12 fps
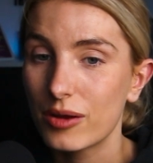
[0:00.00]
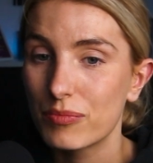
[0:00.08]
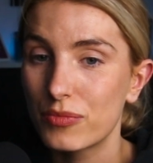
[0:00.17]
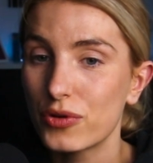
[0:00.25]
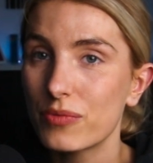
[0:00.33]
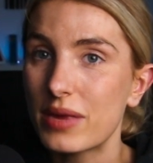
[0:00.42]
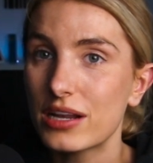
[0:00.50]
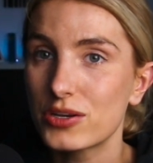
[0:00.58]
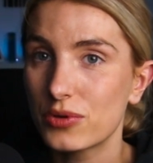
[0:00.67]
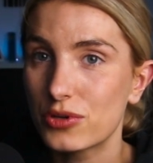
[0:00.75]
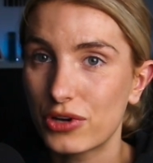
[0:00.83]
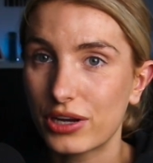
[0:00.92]
Broad match
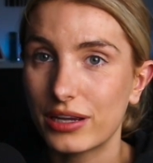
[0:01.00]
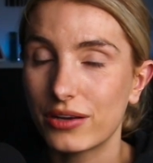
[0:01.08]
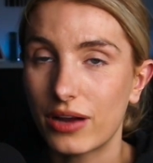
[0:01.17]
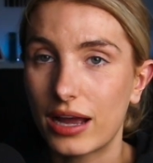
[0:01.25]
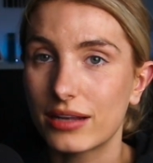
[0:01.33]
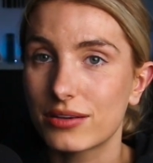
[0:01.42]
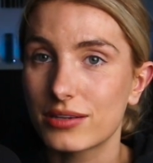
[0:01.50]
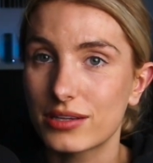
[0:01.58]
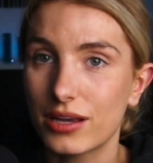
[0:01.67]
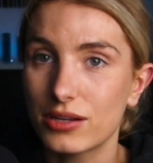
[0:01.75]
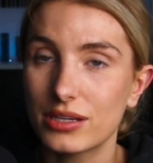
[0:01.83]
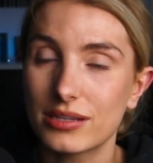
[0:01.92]
will trigger your ad on
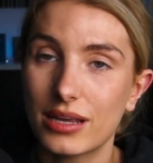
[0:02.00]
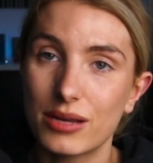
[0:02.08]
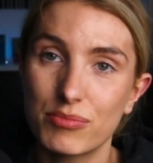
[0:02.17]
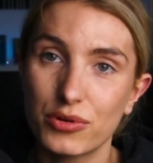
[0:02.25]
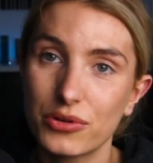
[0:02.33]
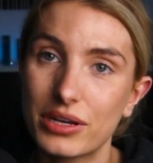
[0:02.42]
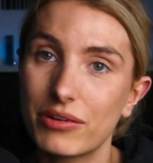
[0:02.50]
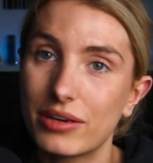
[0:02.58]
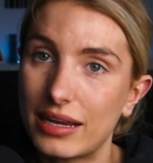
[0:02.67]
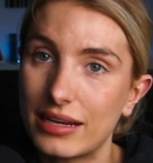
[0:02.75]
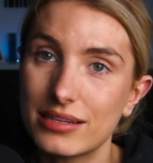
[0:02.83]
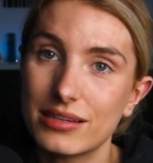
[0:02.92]
searches that are broadly
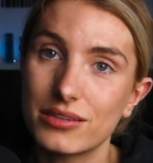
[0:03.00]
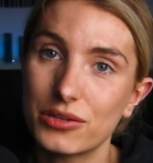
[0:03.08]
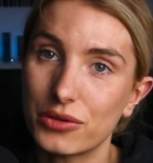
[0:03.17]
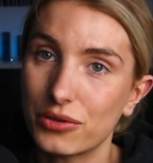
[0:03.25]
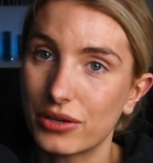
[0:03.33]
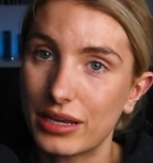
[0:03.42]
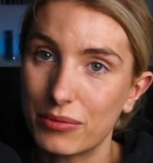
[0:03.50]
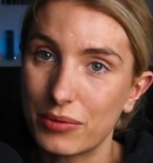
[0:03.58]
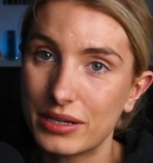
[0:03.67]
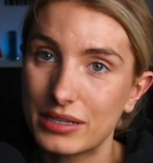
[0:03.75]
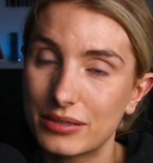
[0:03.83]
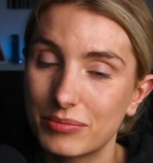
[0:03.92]
related to your
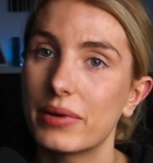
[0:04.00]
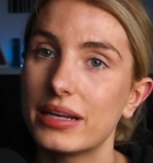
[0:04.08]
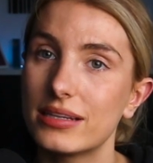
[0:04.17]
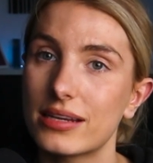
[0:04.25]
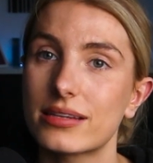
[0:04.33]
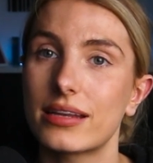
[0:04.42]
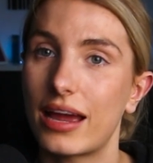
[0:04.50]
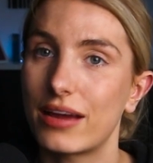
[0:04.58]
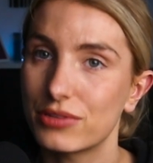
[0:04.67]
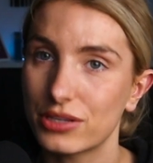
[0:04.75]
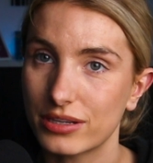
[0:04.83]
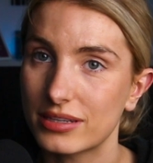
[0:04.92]
keyword, but it doesn't have
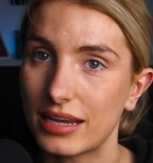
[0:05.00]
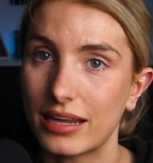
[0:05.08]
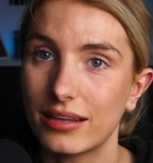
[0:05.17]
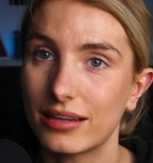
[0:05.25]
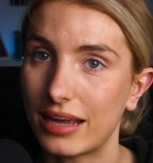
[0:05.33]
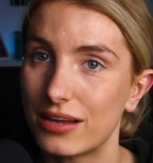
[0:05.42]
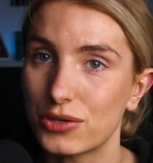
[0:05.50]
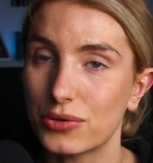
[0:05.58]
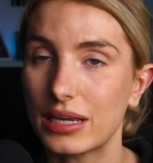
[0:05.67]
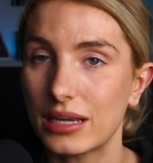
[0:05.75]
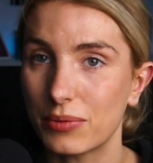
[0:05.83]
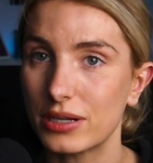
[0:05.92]
to contain the actual
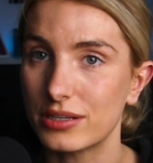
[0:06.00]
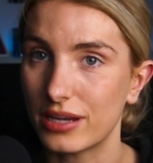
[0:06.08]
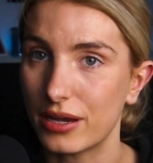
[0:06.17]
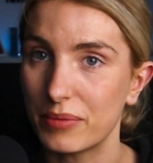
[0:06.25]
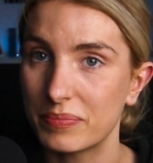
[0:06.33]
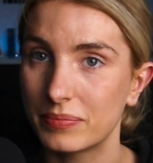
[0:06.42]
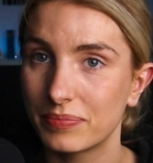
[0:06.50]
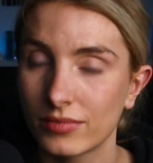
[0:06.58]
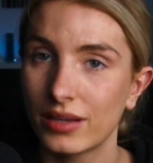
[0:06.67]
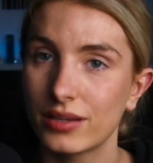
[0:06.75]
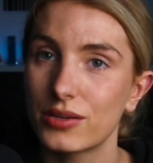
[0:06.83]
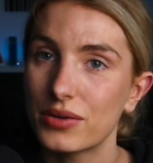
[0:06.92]
keyword term.
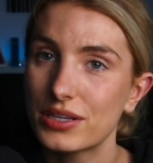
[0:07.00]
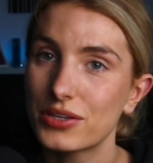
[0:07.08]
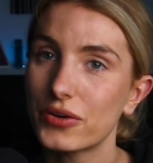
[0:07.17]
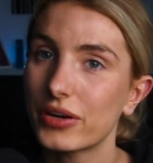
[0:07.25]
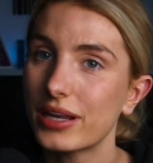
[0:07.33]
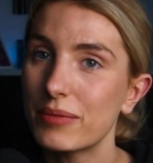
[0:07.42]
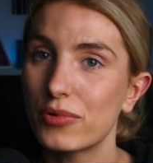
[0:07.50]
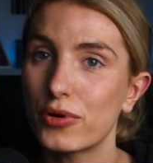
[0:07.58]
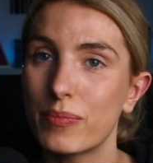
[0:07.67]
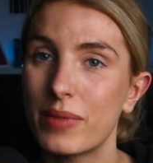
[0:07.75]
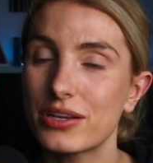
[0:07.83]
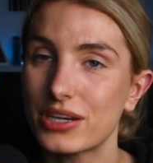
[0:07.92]
So historically,
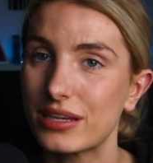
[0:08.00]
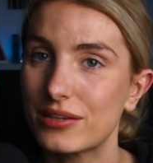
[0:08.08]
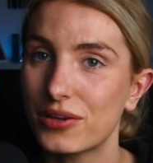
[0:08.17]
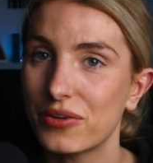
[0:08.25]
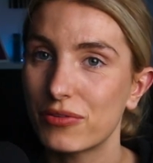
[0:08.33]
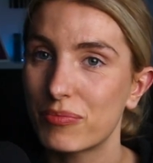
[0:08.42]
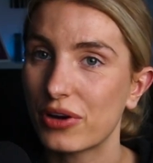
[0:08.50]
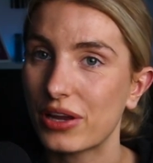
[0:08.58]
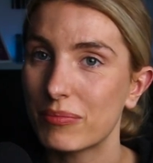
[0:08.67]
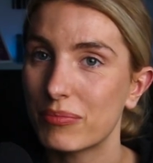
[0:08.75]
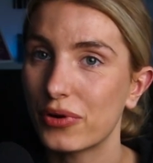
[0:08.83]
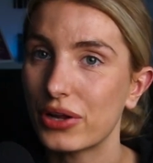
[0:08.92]
broad match is known for
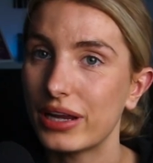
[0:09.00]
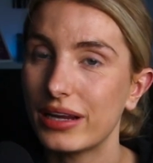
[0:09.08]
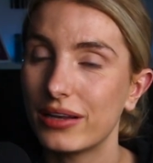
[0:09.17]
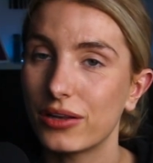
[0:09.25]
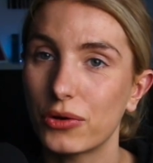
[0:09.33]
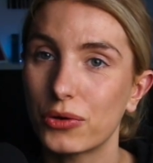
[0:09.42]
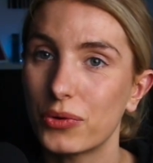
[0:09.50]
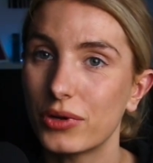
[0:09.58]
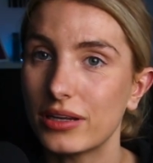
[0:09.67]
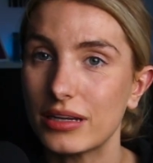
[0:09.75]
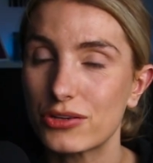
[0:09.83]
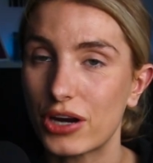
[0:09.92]
bringing pretty low
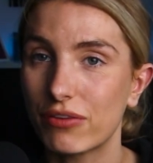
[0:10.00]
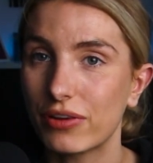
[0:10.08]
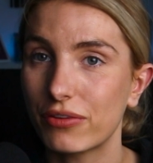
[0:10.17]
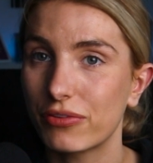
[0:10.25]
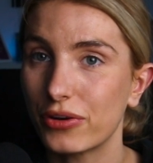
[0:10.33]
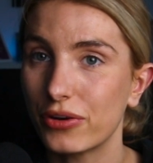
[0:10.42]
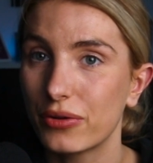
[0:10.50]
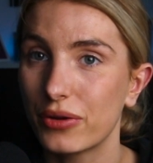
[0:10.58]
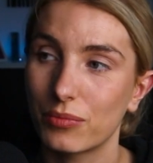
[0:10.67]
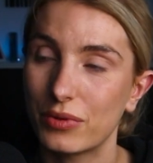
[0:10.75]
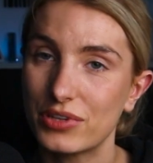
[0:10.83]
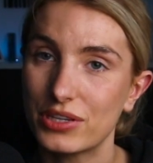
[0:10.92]
quality traffic through,
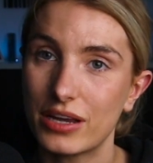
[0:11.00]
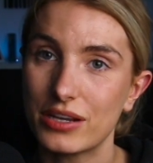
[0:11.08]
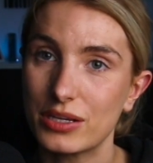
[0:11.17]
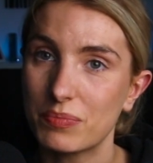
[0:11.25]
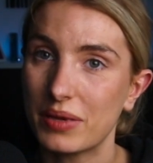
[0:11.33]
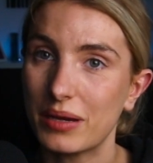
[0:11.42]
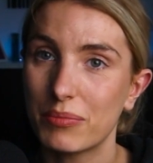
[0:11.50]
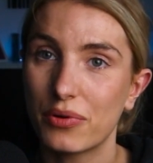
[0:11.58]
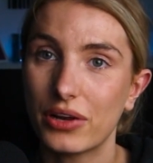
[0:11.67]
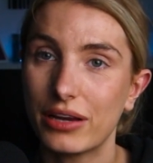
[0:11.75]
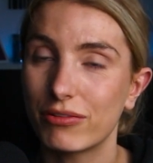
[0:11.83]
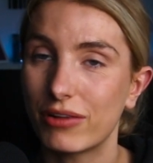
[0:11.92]
with searches being
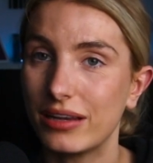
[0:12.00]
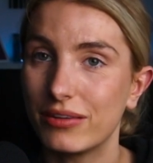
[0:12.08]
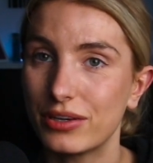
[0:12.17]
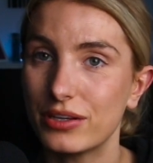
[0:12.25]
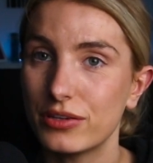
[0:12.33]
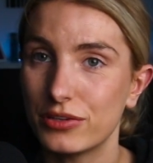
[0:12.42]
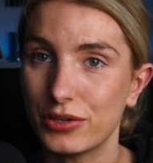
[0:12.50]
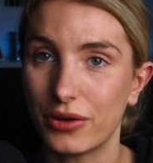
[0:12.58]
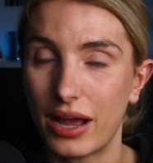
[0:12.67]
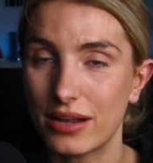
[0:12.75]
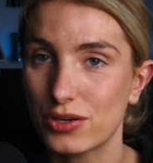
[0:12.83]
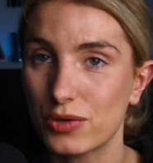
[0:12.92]
pretty irrelevant to your
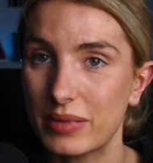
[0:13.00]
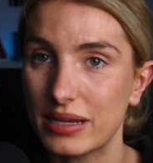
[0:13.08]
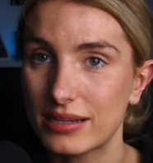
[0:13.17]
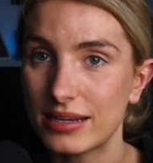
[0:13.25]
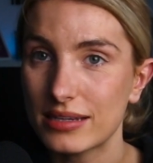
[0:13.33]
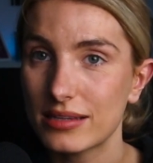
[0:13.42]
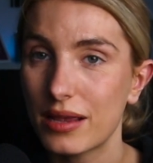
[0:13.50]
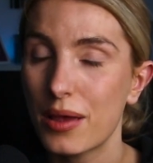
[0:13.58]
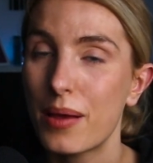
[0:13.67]
actual business.